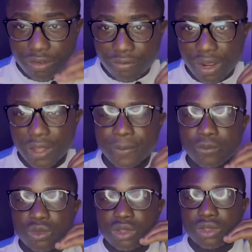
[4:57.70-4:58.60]
file.
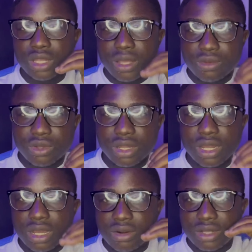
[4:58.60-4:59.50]
So they came
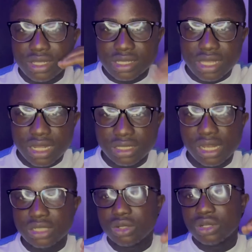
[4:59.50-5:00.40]
together, create a
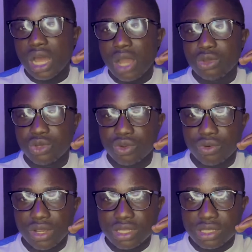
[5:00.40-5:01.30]
standard on how you
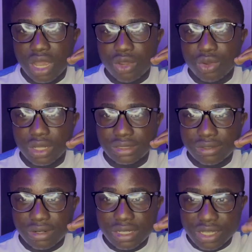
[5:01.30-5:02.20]
can
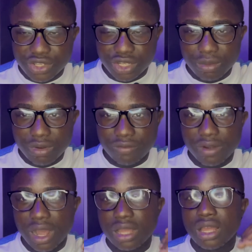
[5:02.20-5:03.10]
create HTML
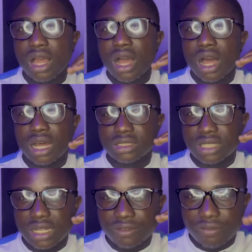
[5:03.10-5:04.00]
file, and that